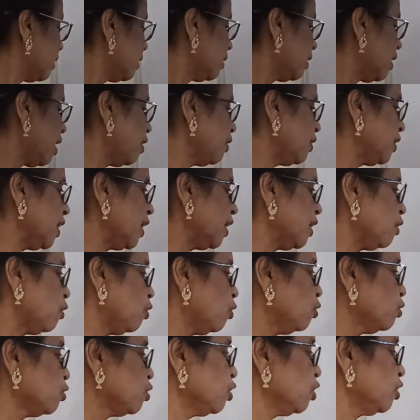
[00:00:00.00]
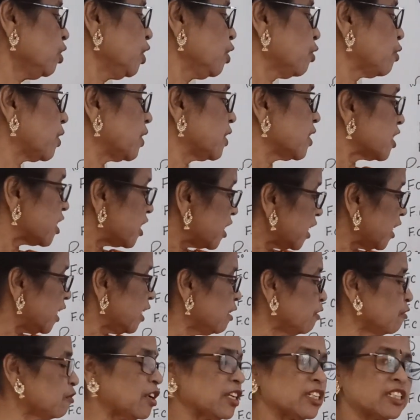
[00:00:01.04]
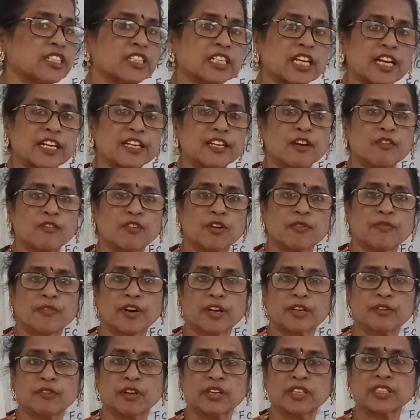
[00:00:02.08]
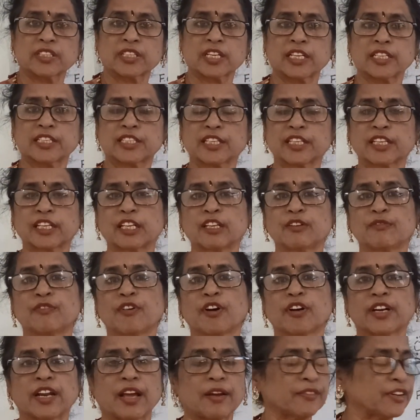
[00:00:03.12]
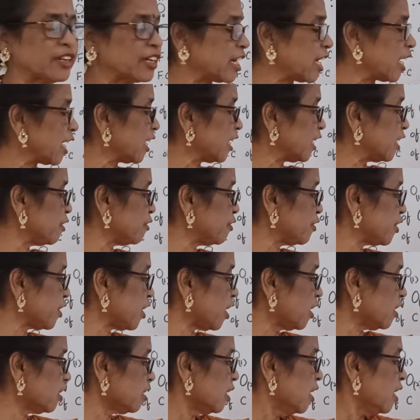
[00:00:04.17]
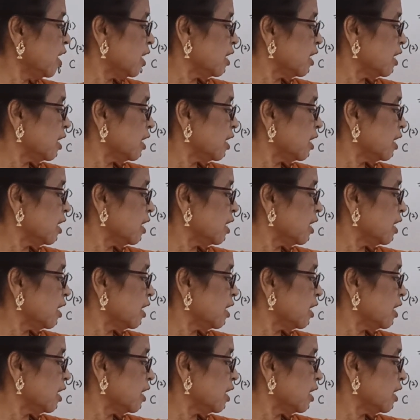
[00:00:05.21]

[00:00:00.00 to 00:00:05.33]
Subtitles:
Now here ozone, you can see one side double bond, one side single bond having negative charge.